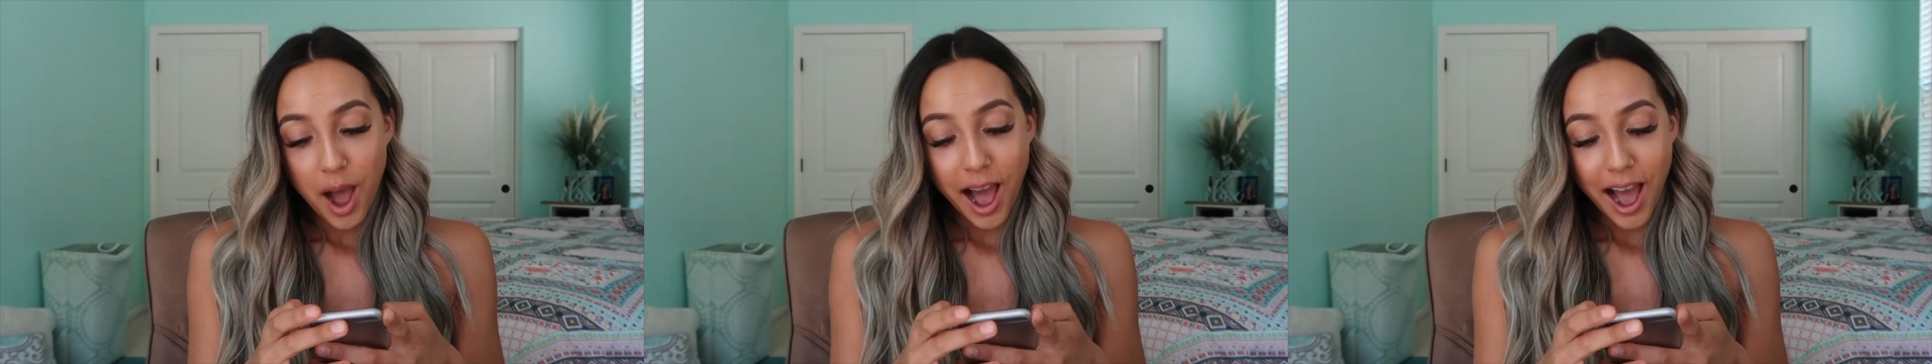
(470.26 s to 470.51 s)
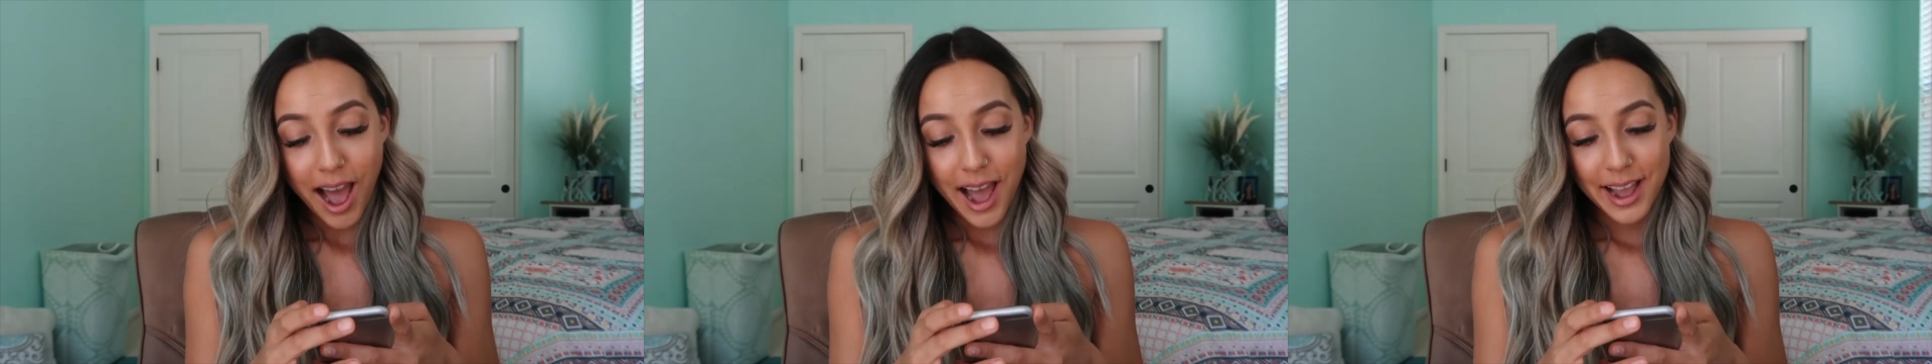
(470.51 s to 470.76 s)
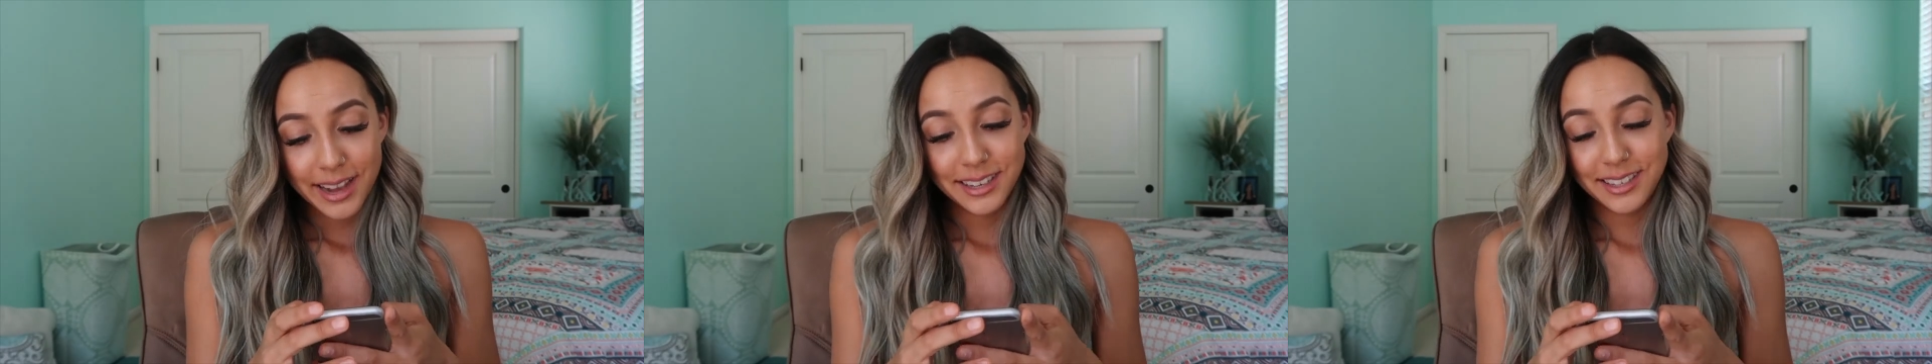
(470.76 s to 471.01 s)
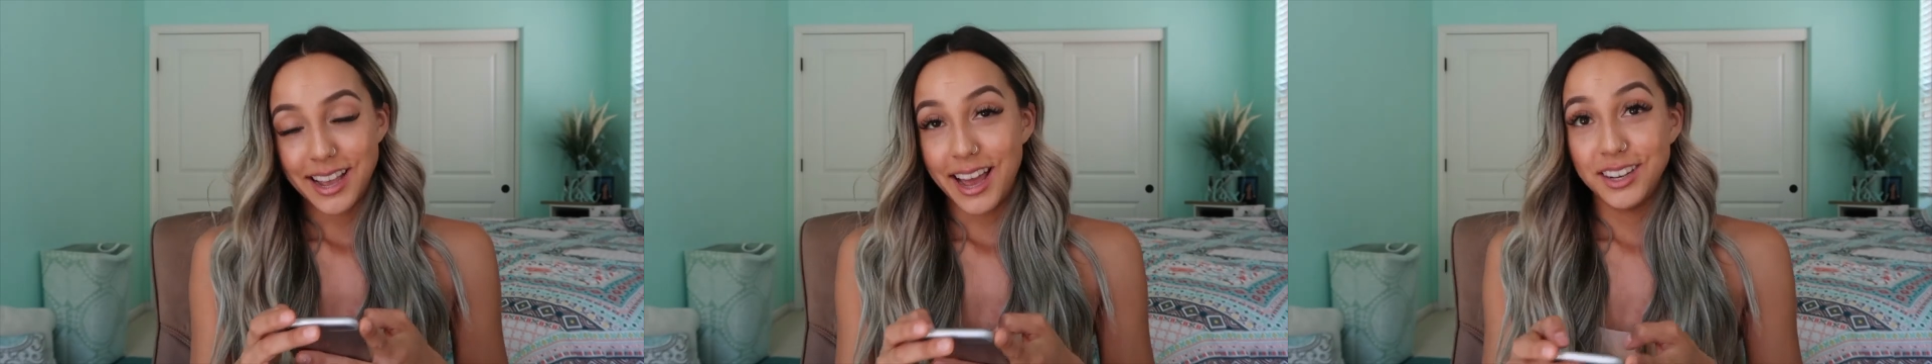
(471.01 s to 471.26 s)
I
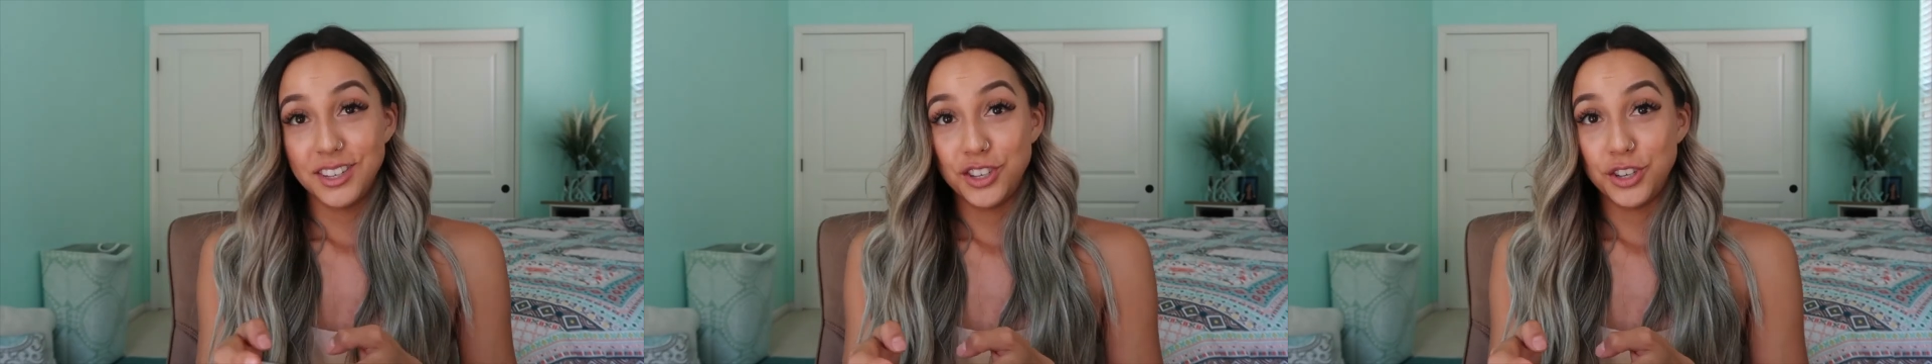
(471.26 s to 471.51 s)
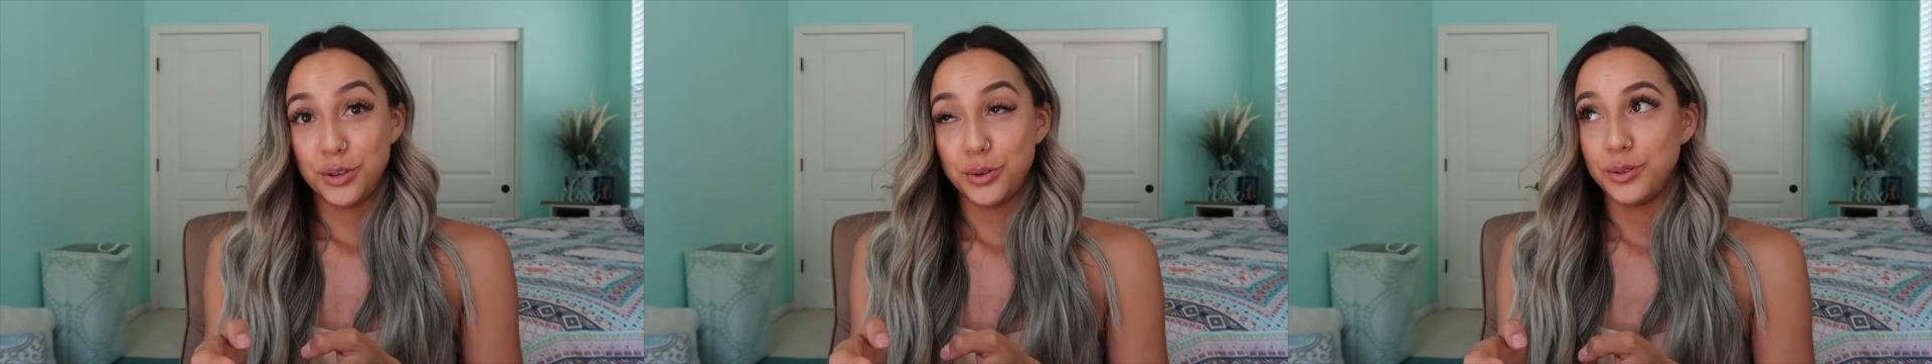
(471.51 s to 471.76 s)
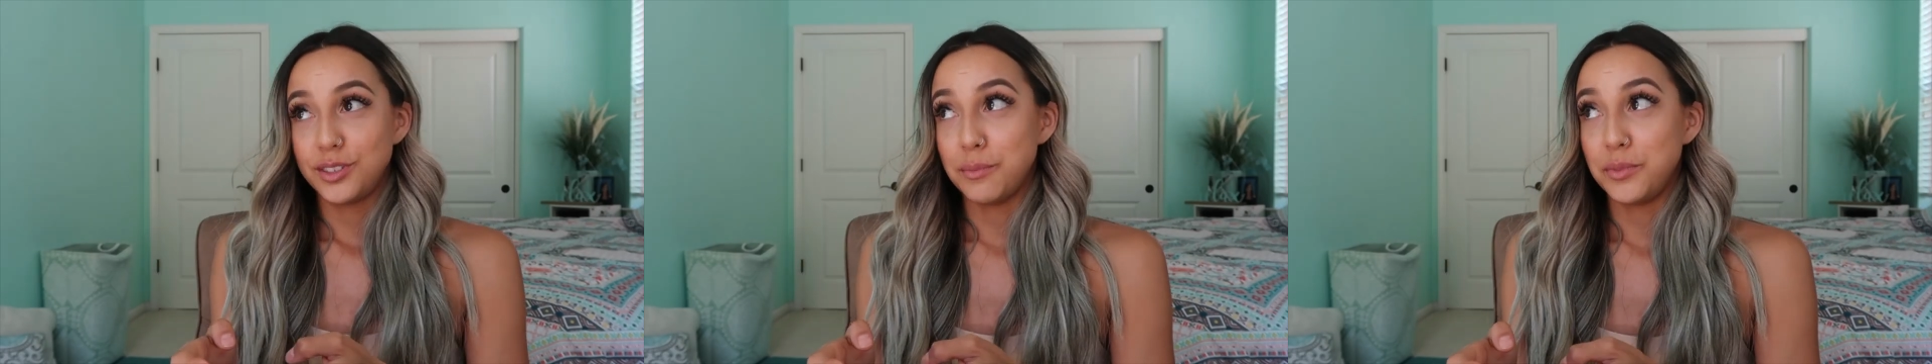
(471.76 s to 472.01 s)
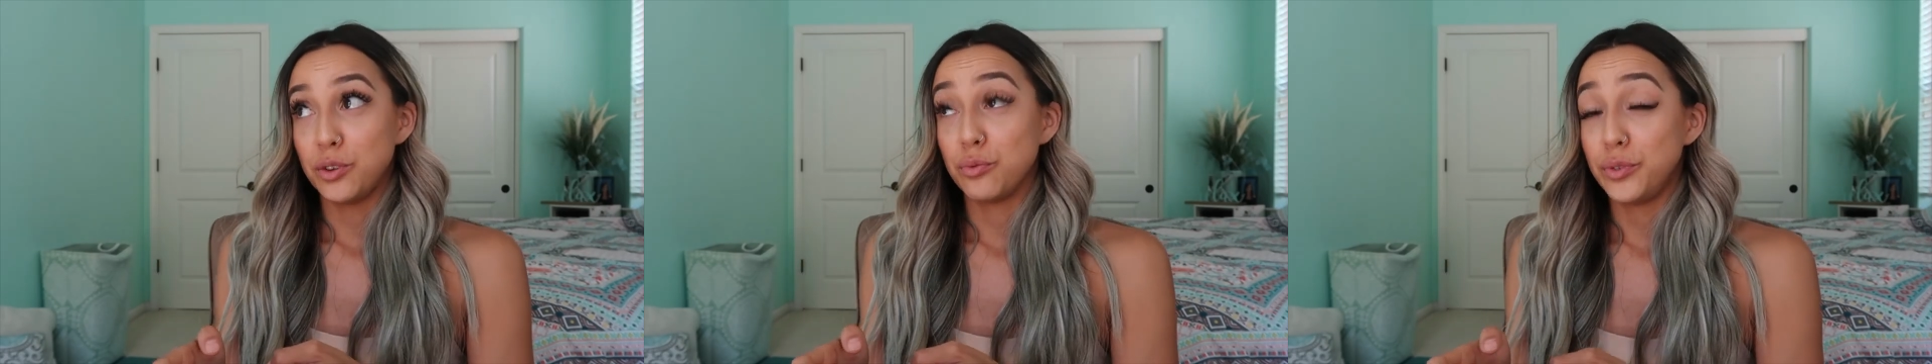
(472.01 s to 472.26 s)
decided to do
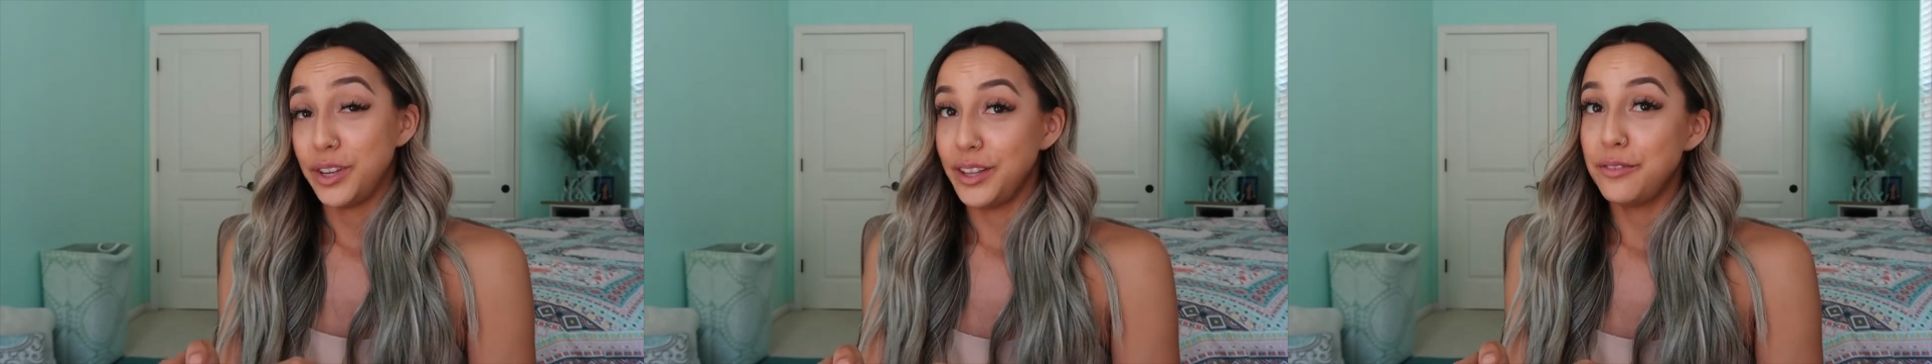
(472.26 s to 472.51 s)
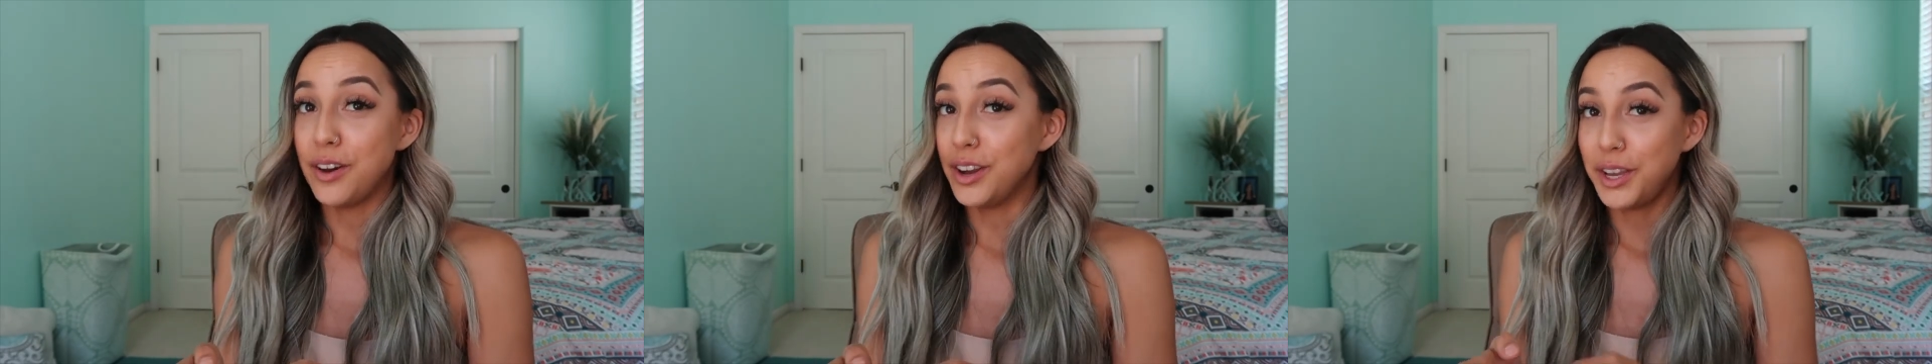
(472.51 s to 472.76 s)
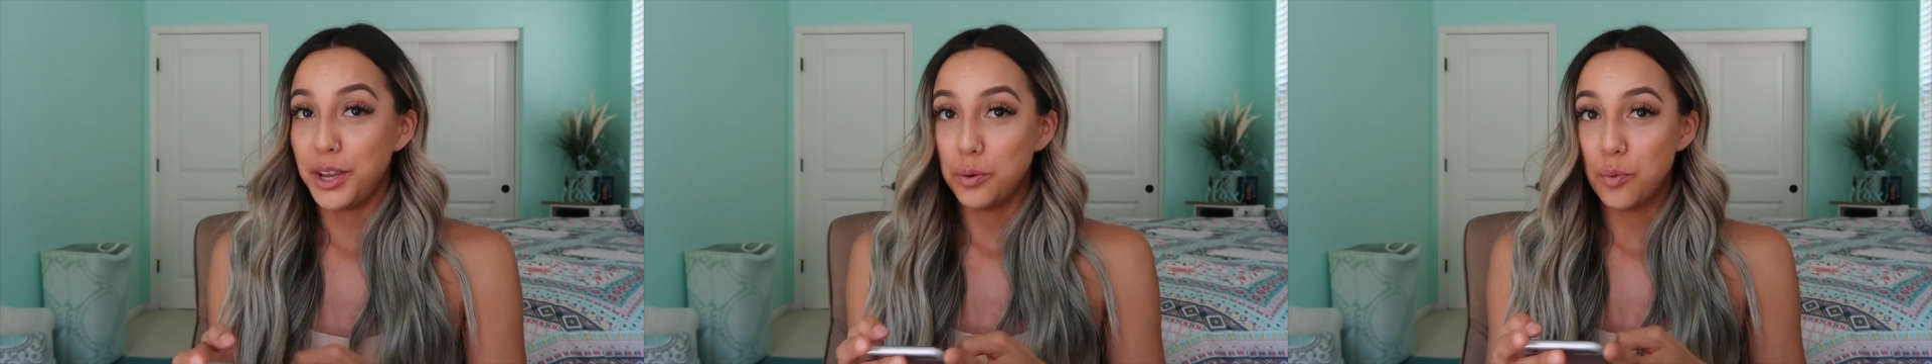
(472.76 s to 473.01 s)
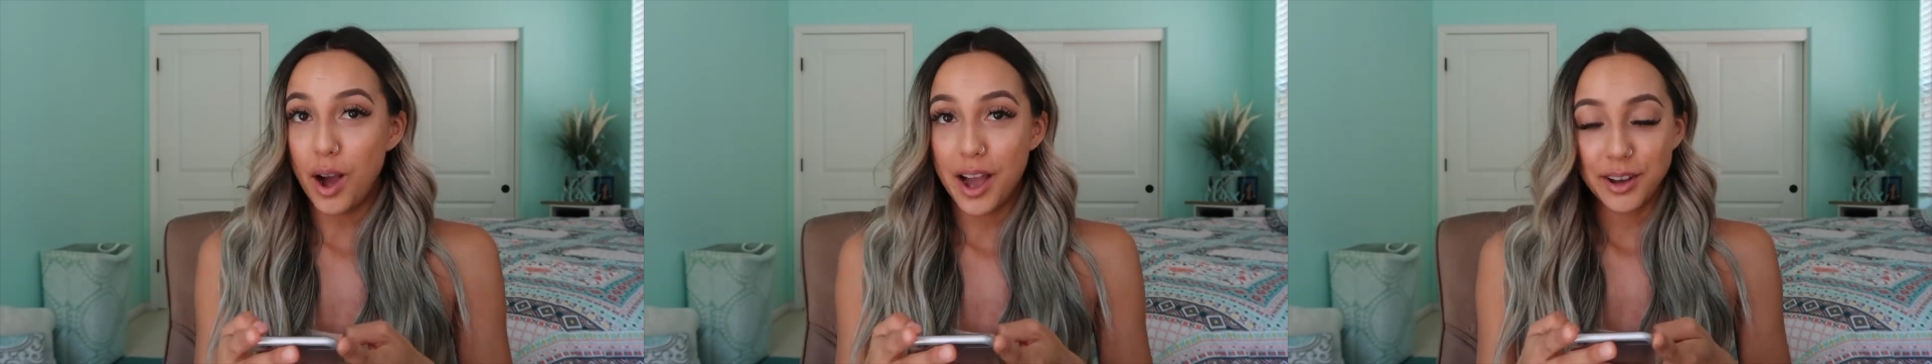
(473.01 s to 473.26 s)
something really funky
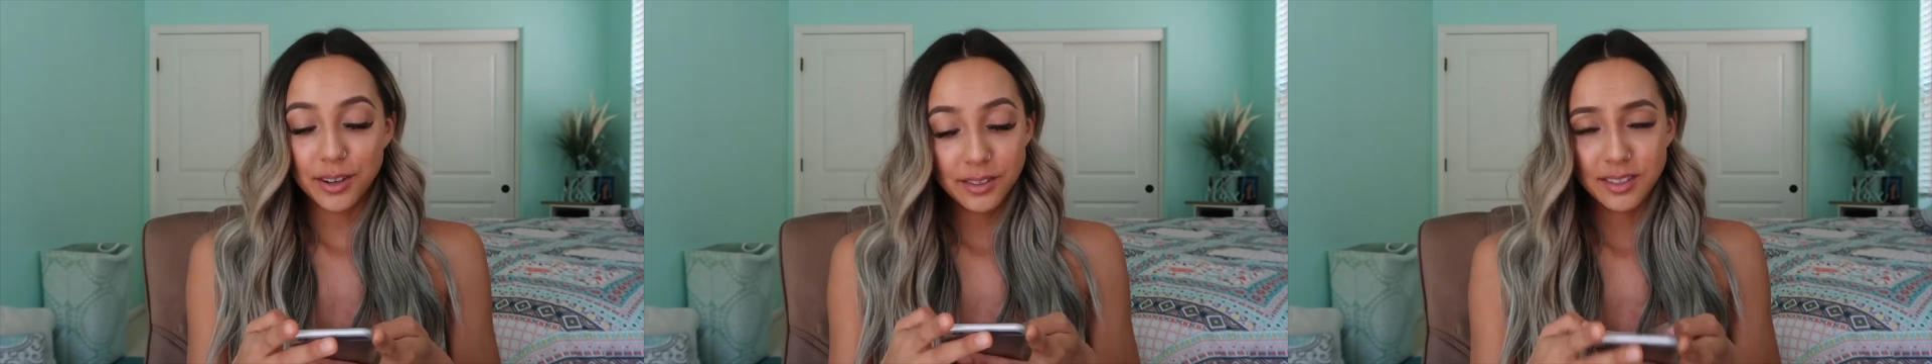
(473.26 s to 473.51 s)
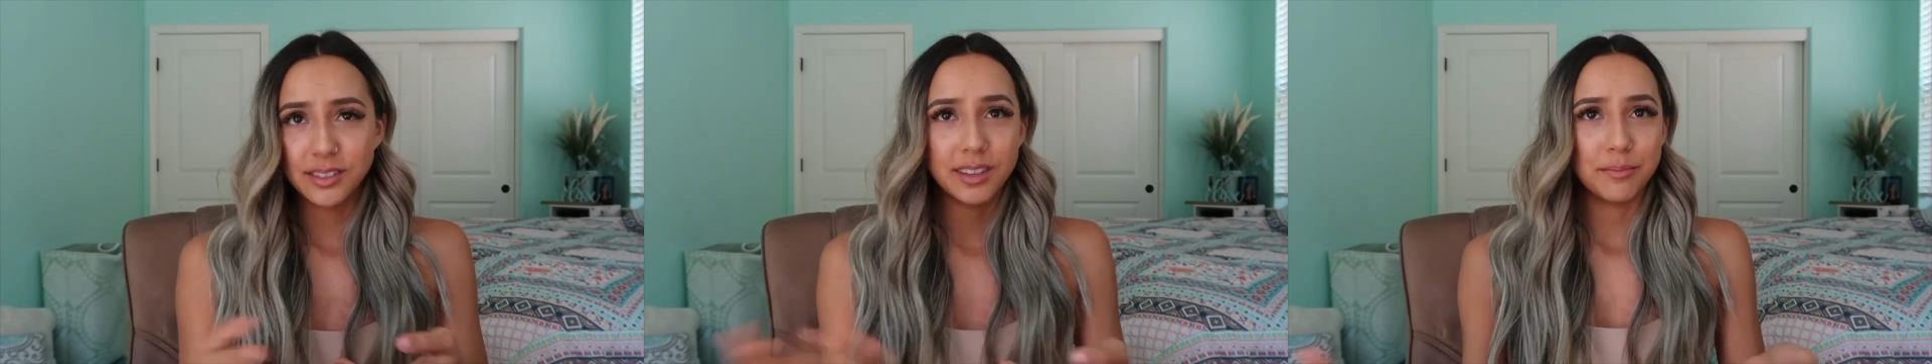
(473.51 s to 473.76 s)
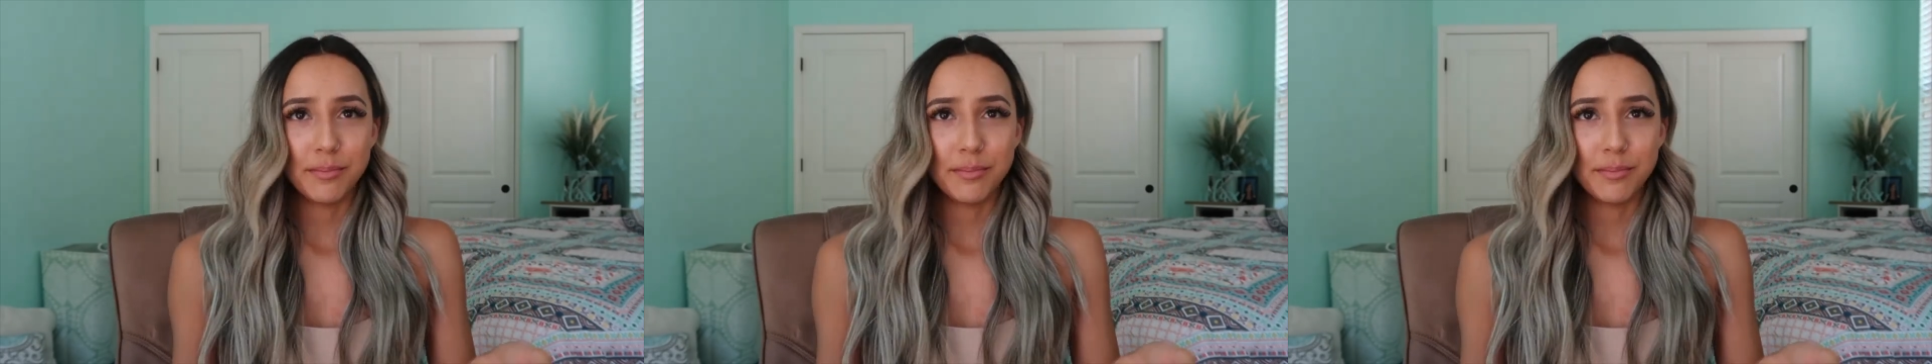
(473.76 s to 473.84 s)
and wild since